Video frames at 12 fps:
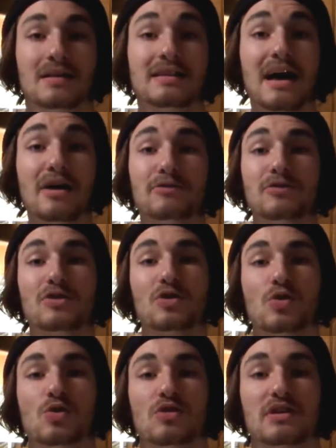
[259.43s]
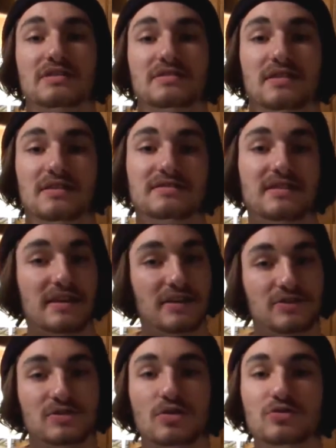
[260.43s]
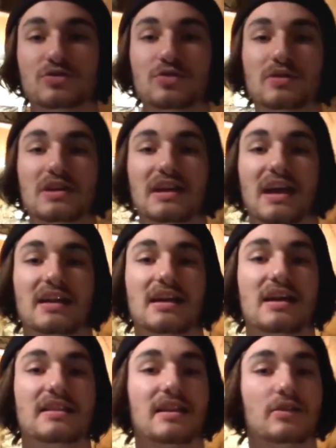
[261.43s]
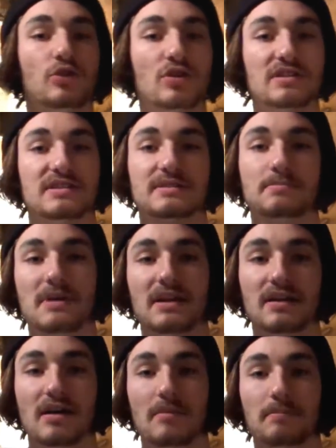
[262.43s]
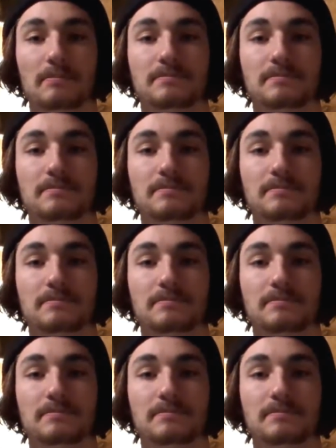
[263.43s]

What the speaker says: Now for the chorus. Let's take it slow so you can get it, and then you can speed it up.